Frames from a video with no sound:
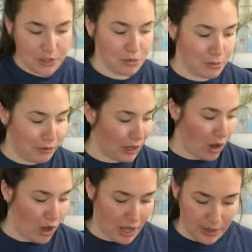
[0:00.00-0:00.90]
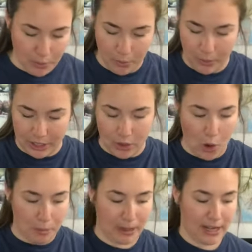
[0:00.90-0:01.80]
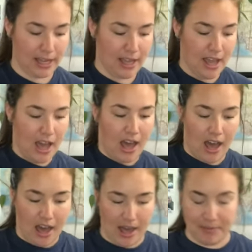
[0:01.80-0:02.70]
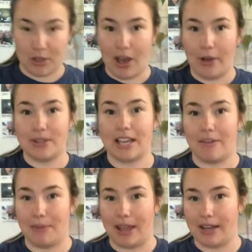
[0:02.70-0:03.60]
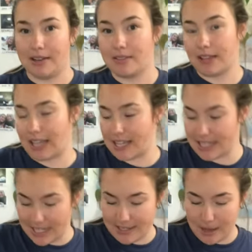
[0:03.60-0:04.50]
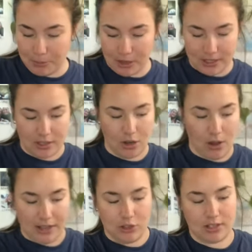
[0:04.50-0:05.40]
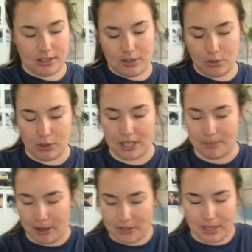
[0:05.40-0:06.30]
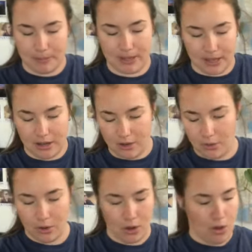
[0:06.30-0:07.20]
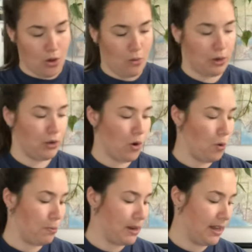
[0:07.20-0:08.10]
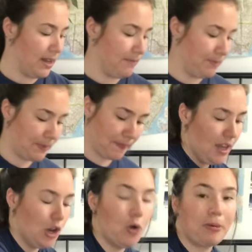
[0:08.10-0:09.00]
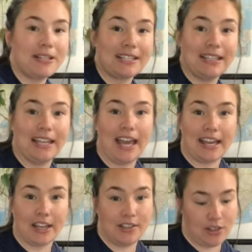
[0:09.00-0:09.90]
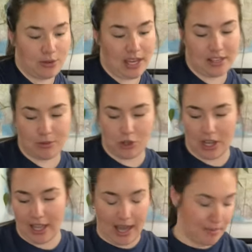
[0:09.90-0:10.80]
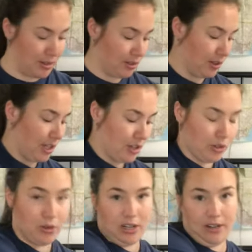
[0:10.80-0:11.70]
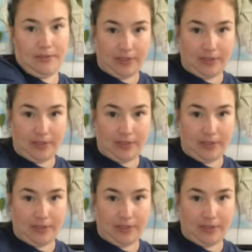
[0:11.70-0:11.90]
So moving on, when you open it, so I always have mine, like I said, separate, so I just do these buckles up here. When you open it, it opens like a suitcase, which I absolutely adore.